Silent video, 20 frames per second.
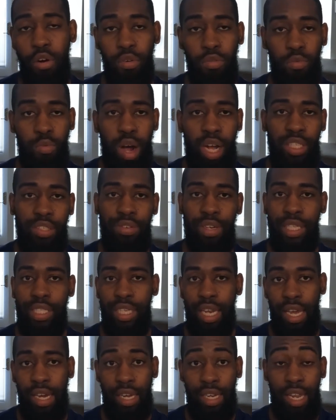own watch face
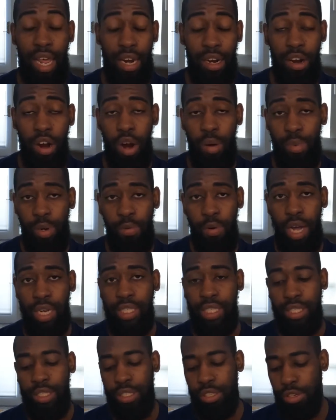like a lot of Garmin
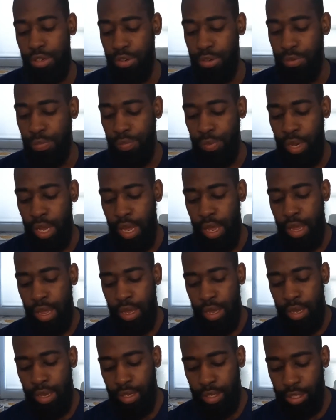watches do.
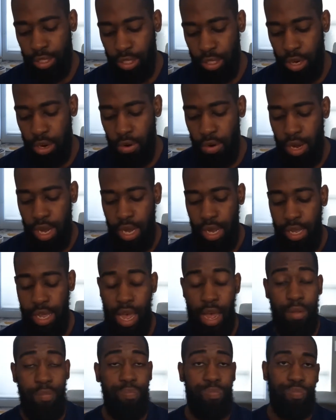So
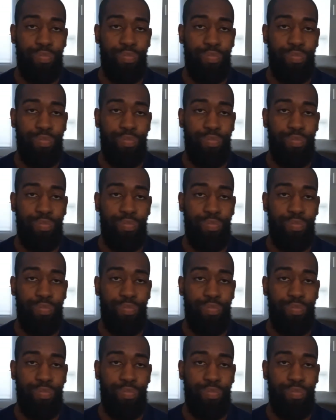yeah,